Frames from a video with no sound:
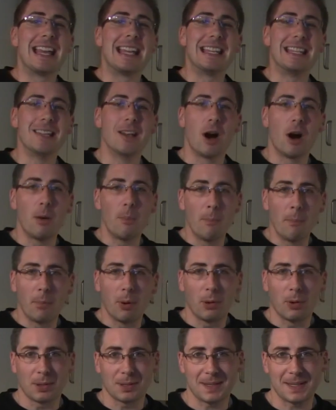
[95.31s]
Yumm
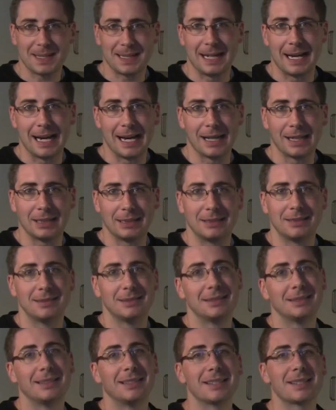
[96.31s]
bowl style.
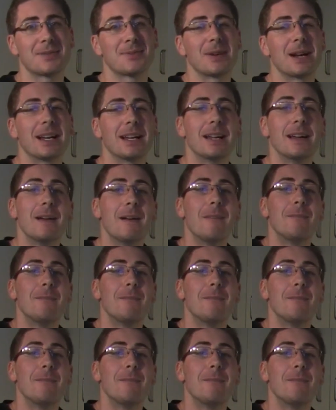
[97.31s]
That's right.